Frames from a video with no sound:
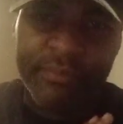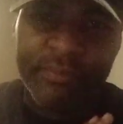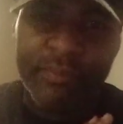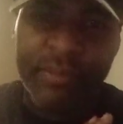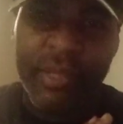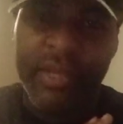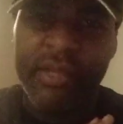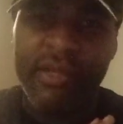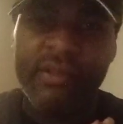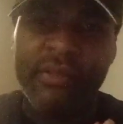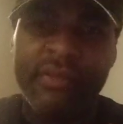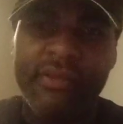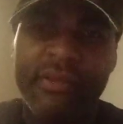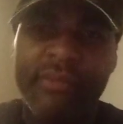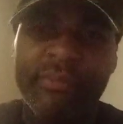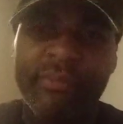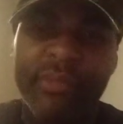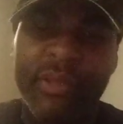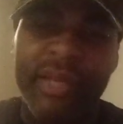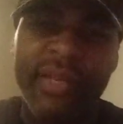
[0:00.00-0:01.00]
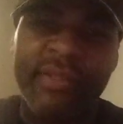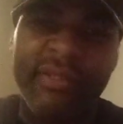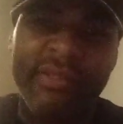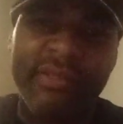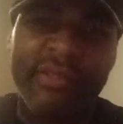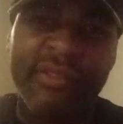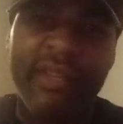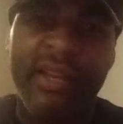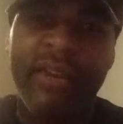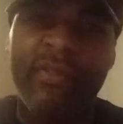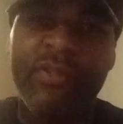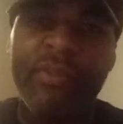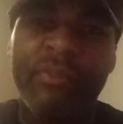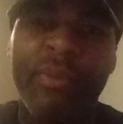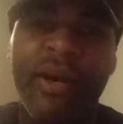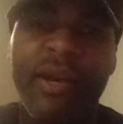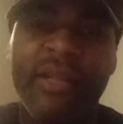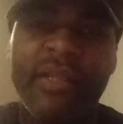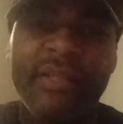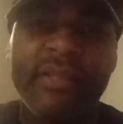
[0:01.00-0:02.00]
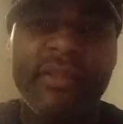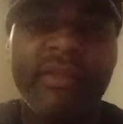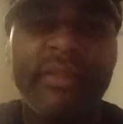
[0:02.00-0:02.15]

Peace, blessings to everybody.